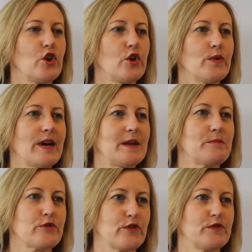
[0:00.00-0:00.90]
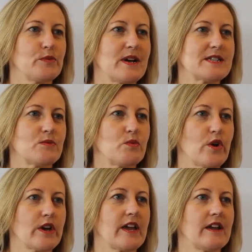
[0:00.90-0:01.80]
new and improved ways of
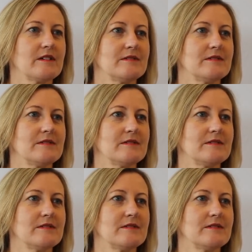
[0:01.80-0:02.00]
working.